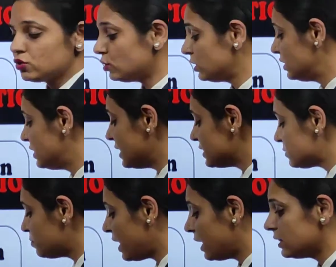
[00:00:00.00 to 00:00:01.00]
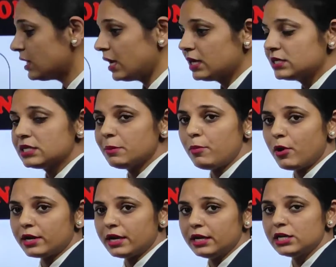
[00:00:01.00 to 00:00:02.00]
So this main thing is
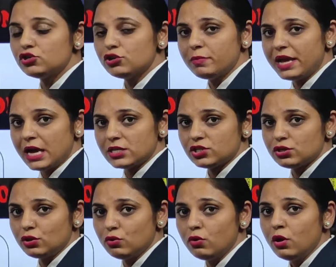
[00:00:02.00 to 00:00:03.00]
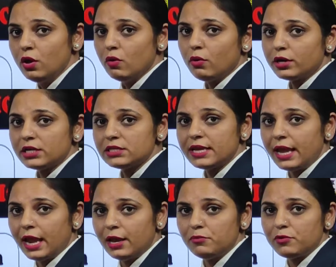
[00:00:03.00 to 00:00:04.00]
important. It should be asked to you, what is
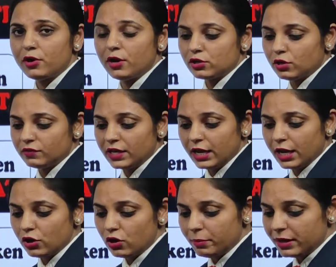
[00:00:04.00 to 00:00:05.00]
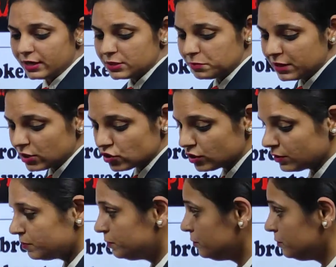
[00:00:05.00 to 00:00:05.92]
the end product of the aerobic respiration?